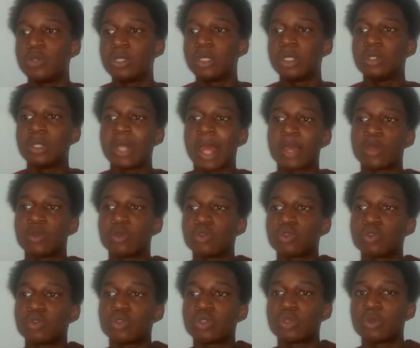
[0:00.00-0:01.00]
need like your
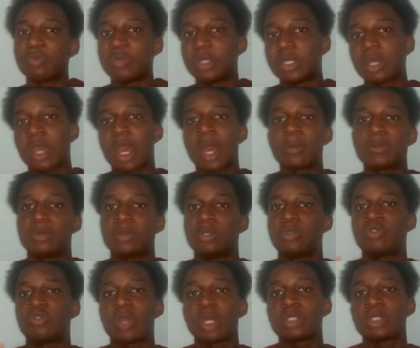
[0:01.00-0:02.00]
social media apps
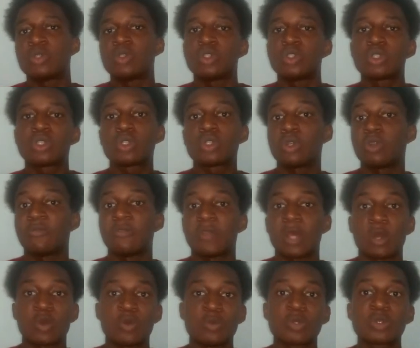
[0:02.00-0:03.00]
distracting, just turn off
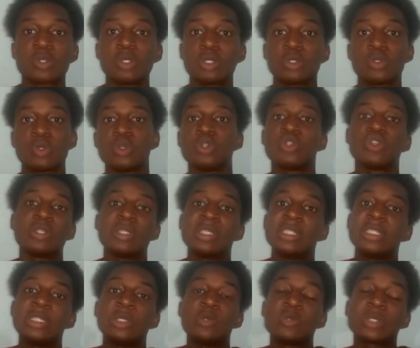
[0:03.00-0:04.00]
that home screen. So you just
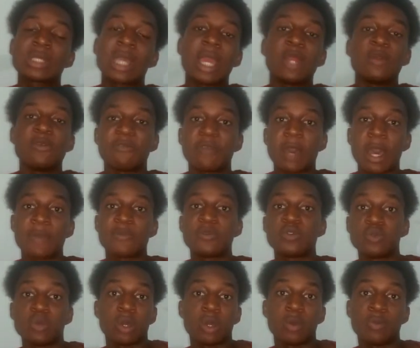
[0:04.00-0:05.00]
need those kind of apps
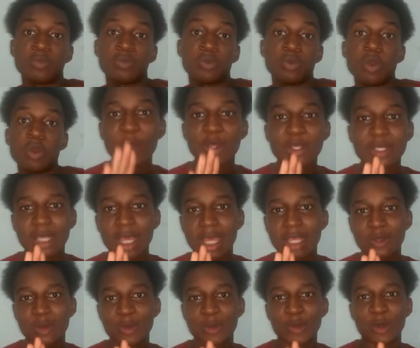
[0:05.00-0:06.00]
to help you. Pause guys,
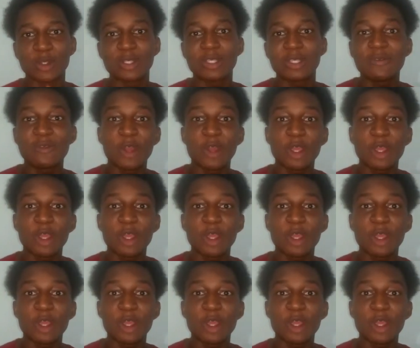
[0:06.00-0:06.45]
quick pause. If you're